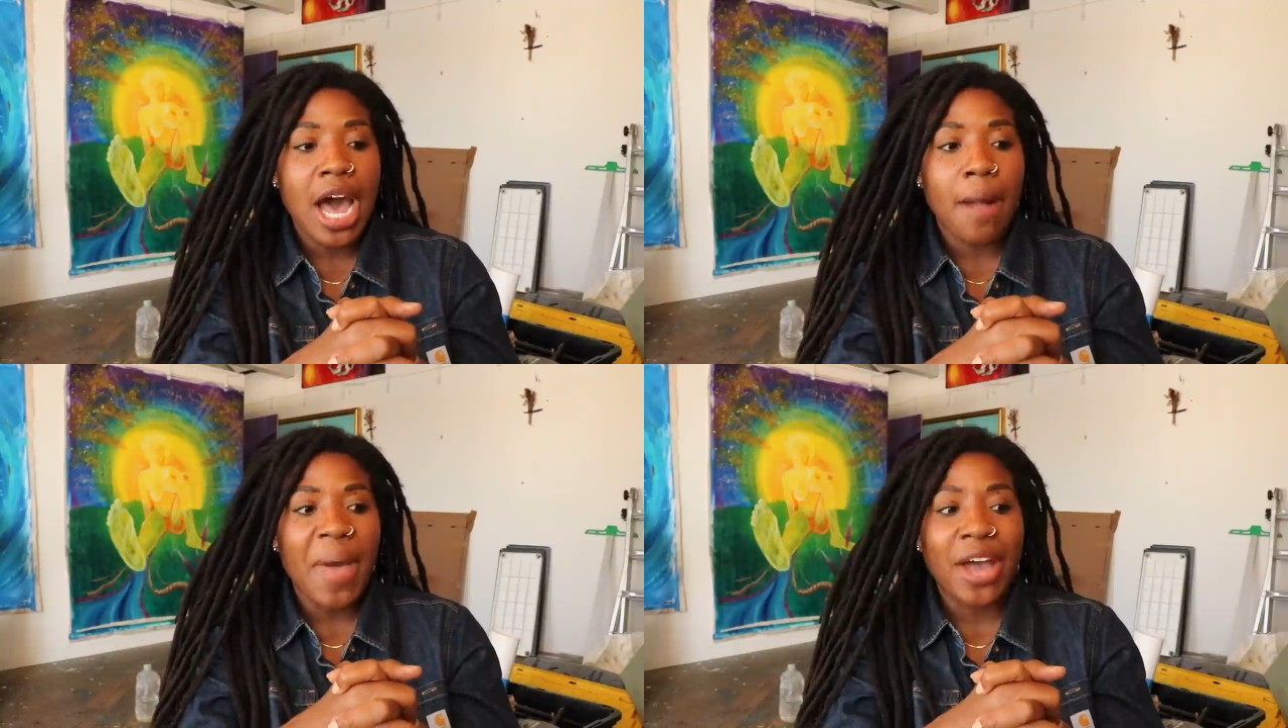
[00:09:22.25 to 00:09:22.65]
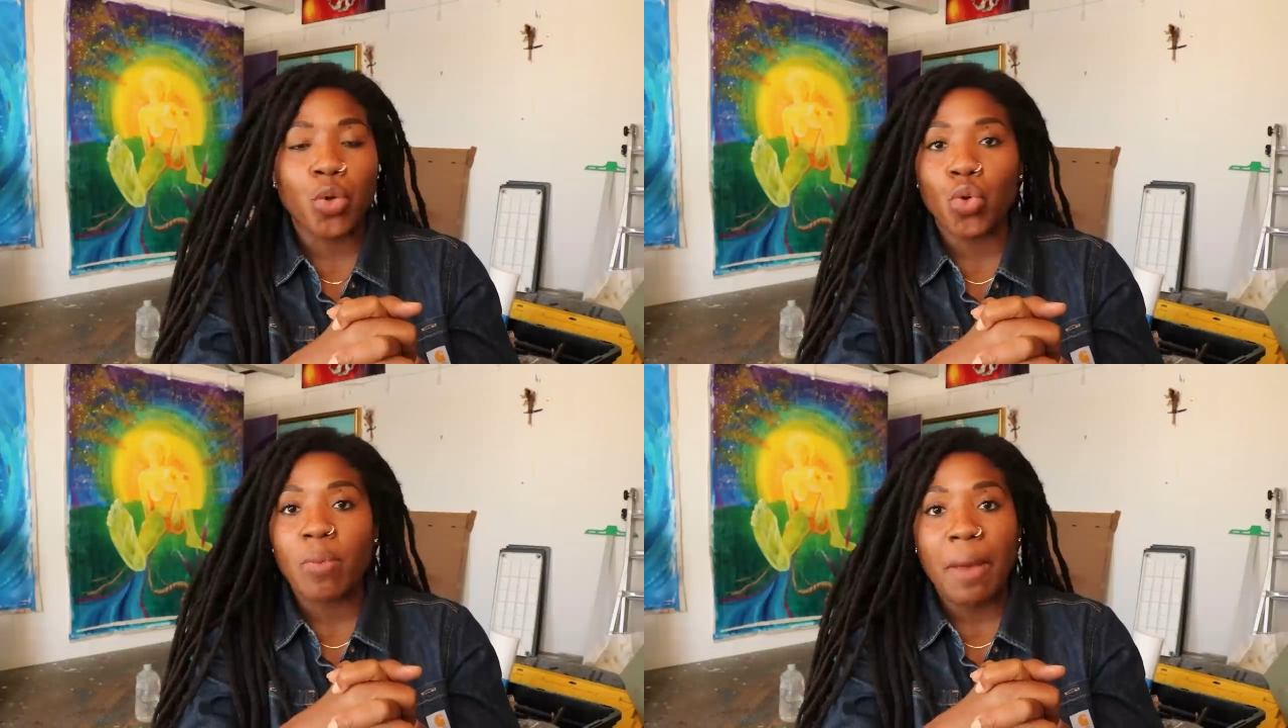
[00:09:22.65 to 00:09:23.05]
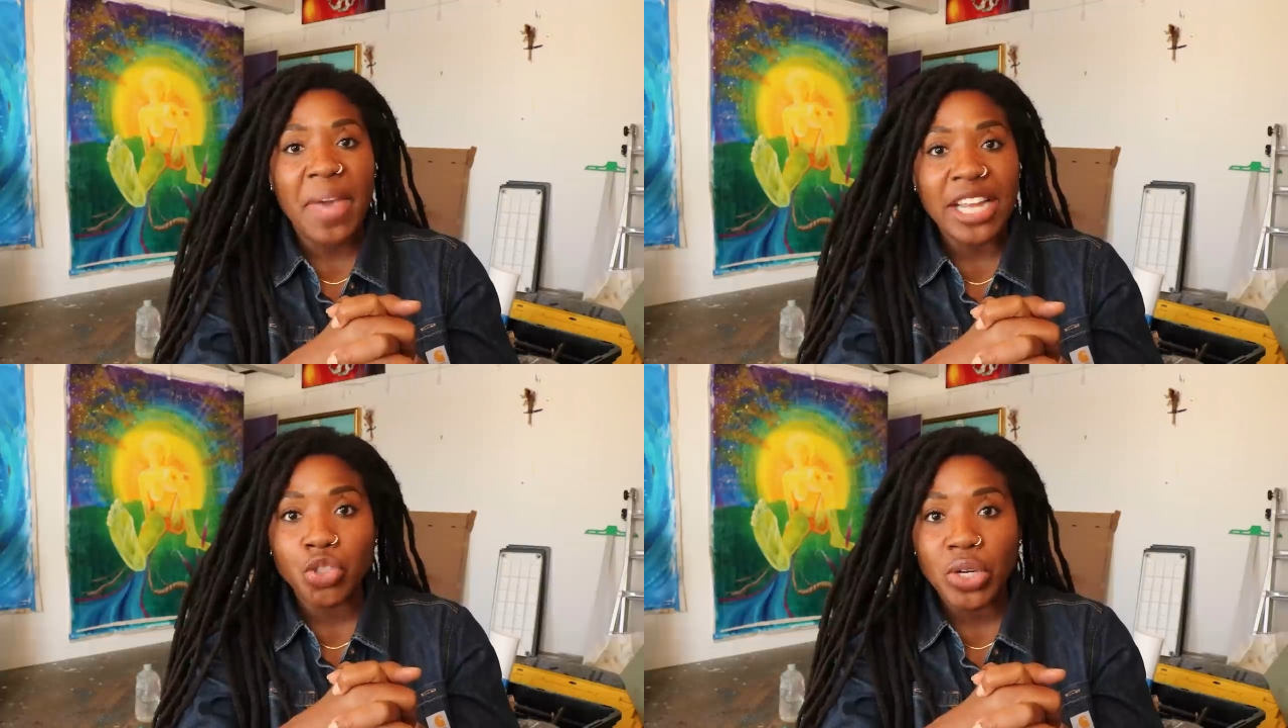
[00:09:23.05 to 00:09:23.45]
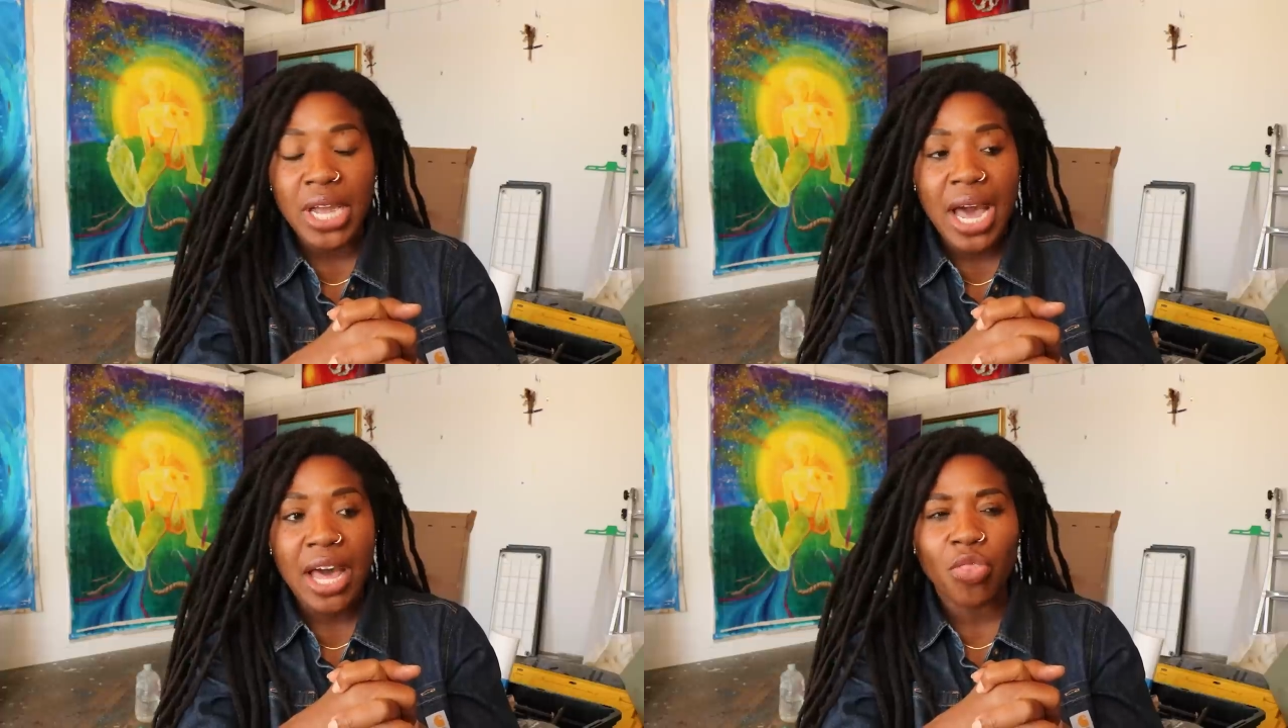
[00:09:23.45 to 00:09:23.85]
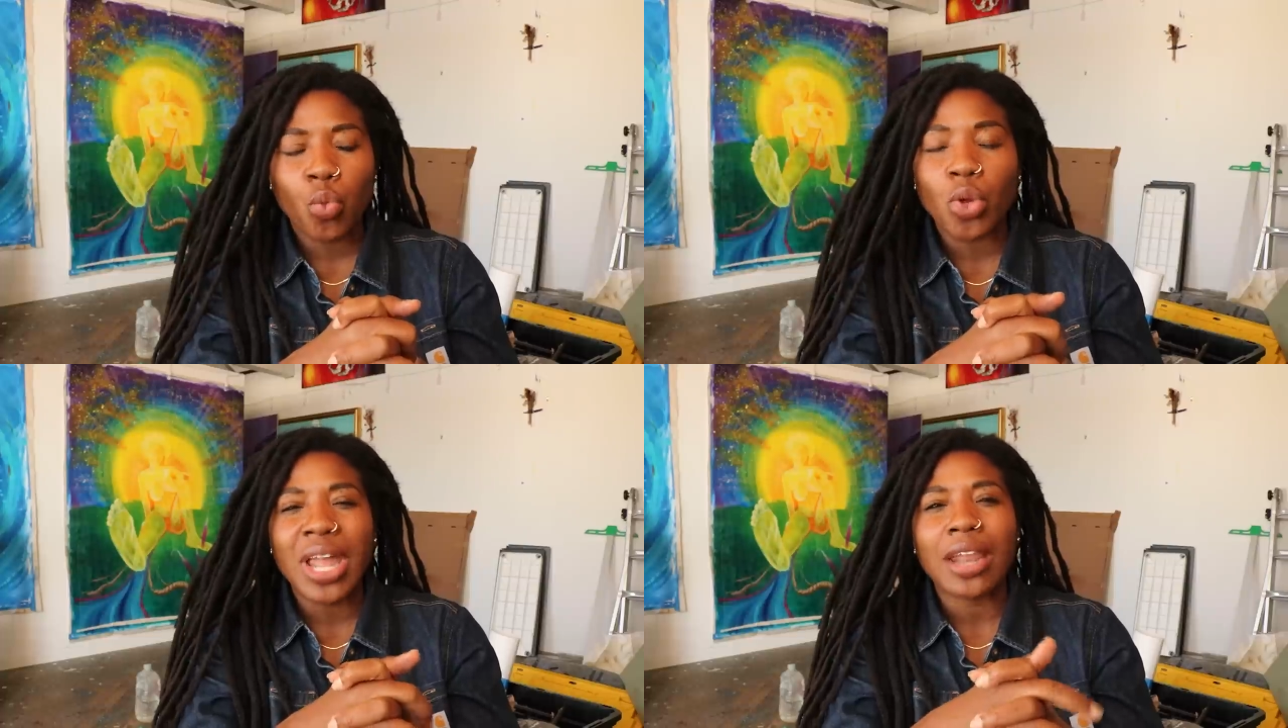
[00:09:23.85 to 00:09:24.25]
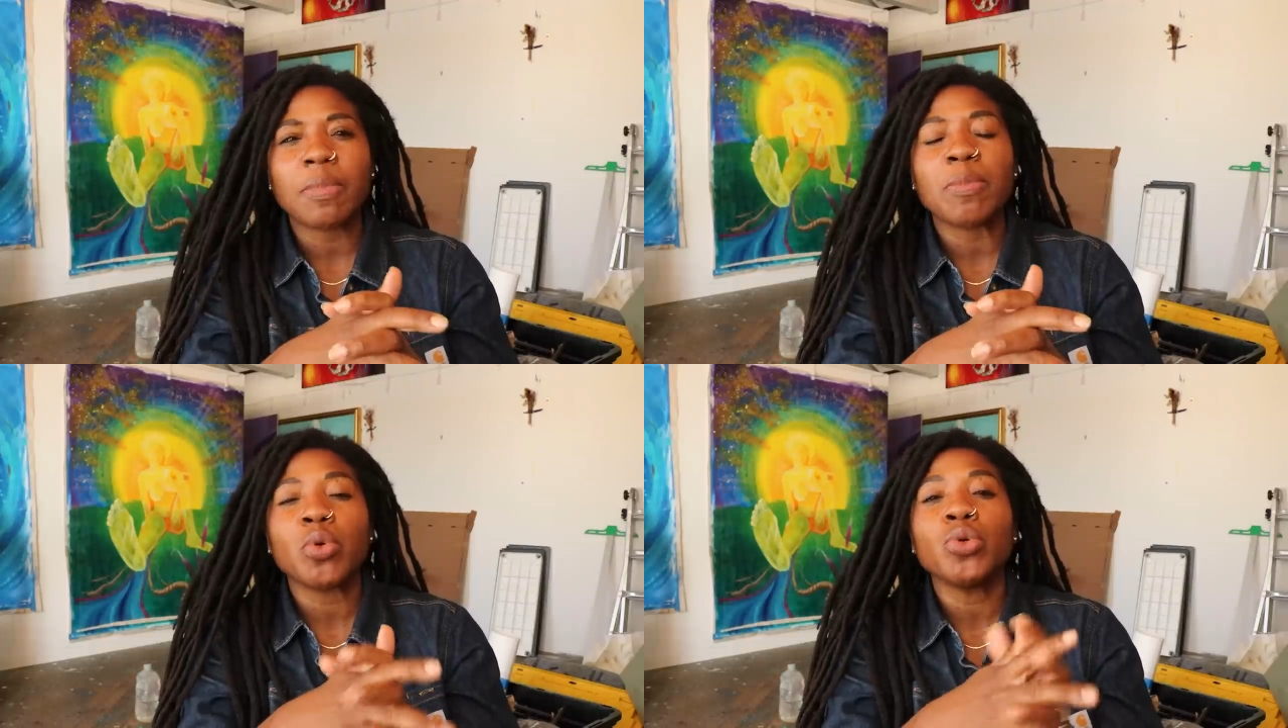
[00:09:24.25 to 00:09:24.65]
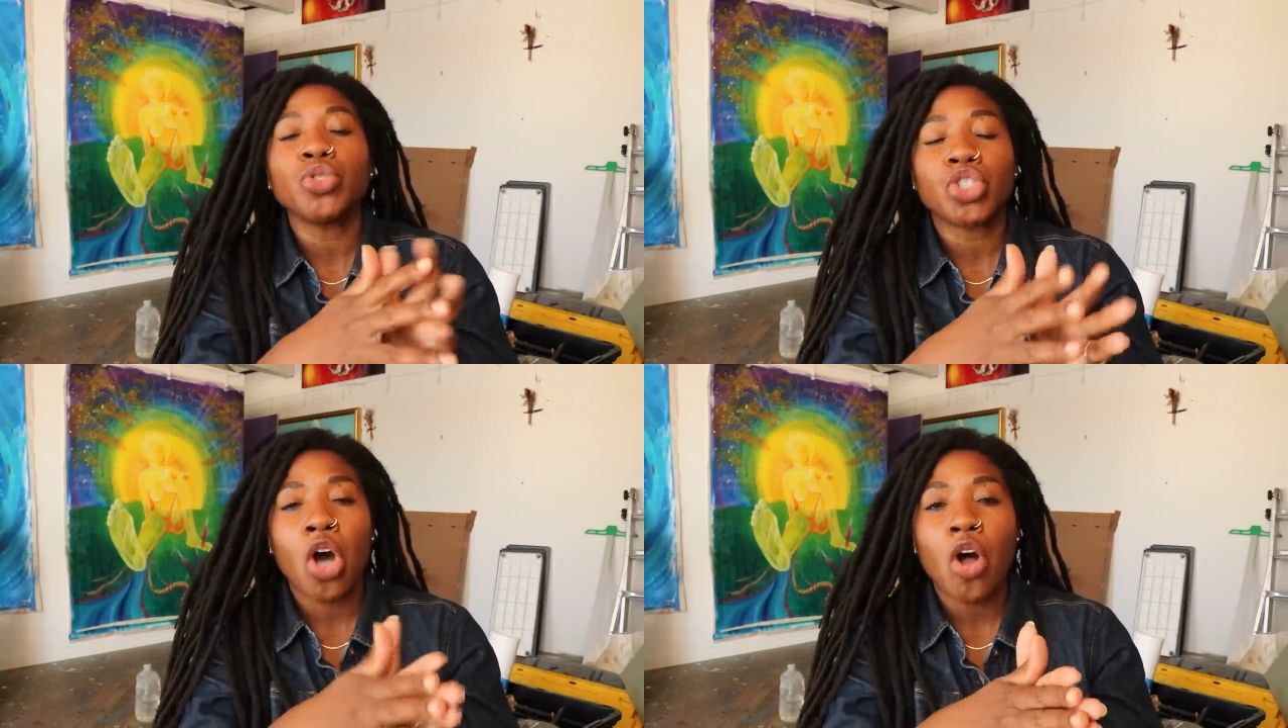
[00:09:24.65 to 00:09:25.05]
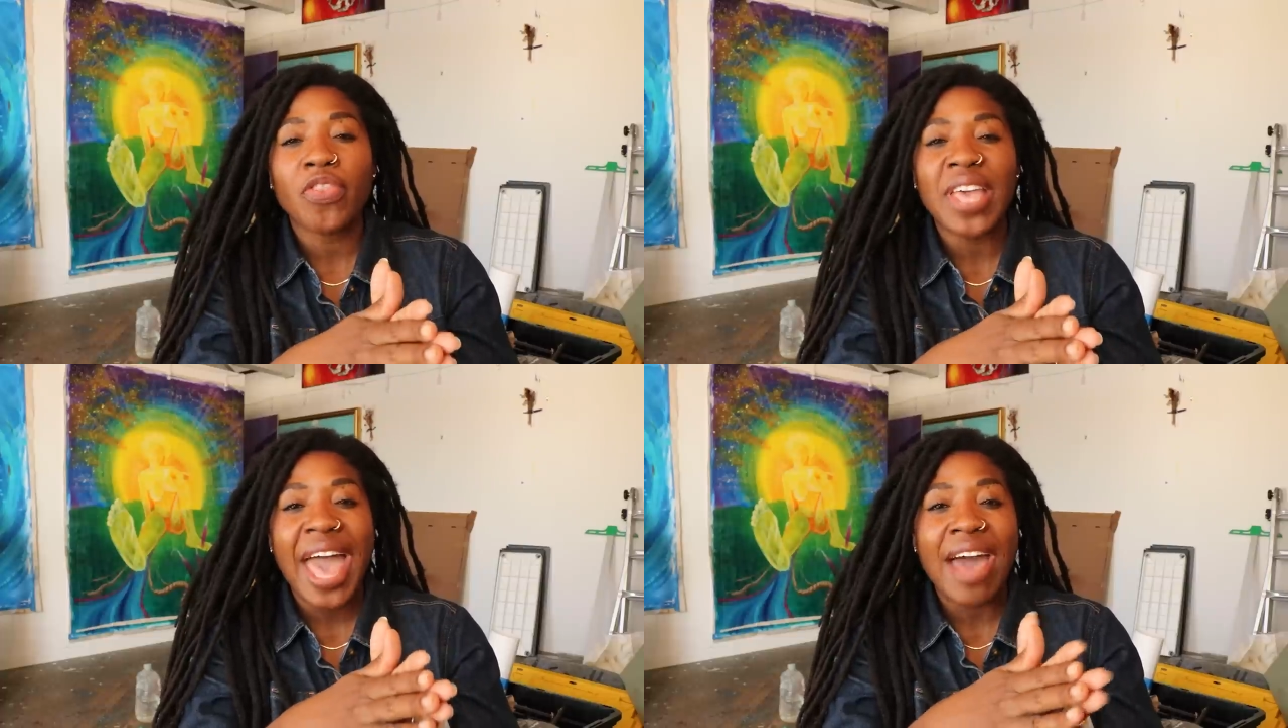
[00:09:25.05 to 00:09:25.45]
I grew my Patreon through a lot of people who saw the